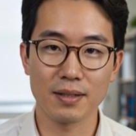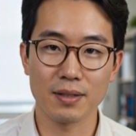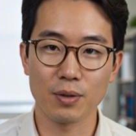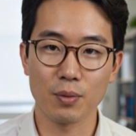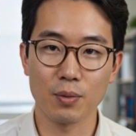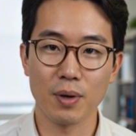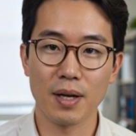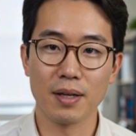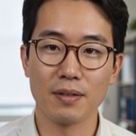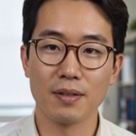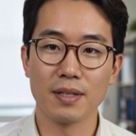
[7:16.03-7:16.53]
the
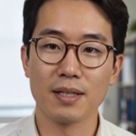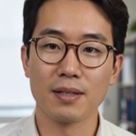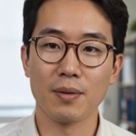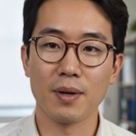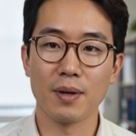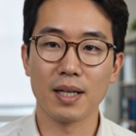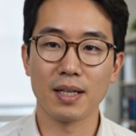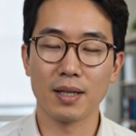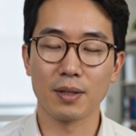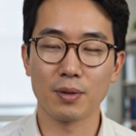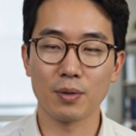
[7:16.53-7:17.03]
wavelength
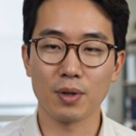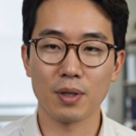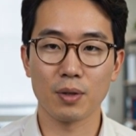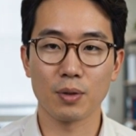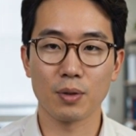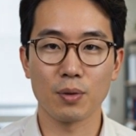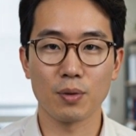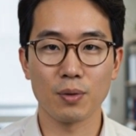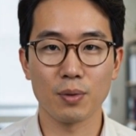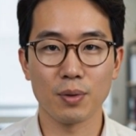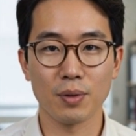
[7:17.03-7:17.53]
range where
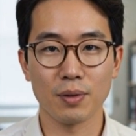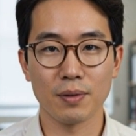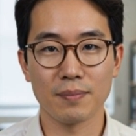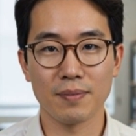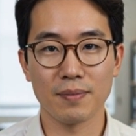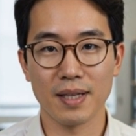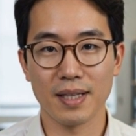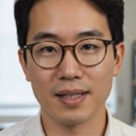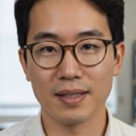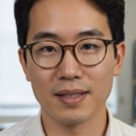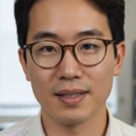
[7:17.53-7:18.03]
cool,
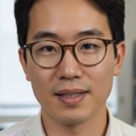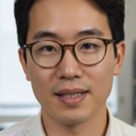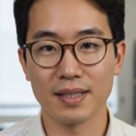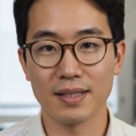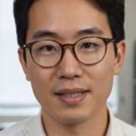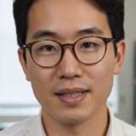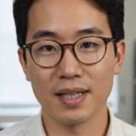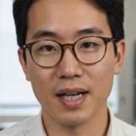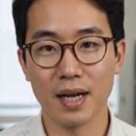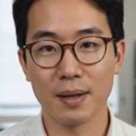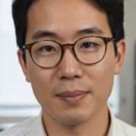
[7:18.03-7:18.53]
faint,
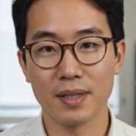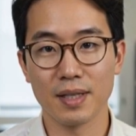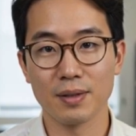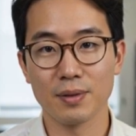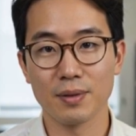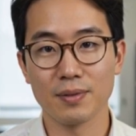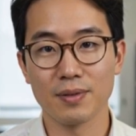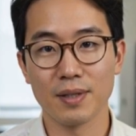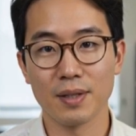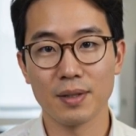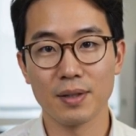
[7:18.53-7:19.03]
distant
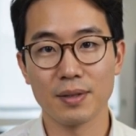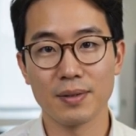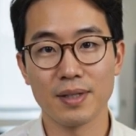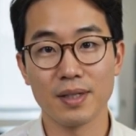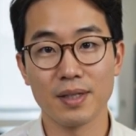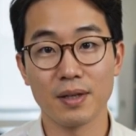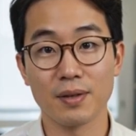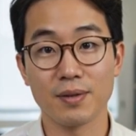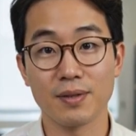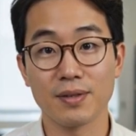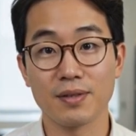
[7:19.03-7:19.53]
objects reveal
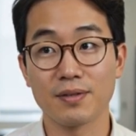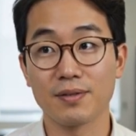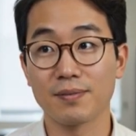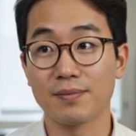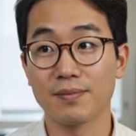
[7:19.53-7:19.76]
themselves.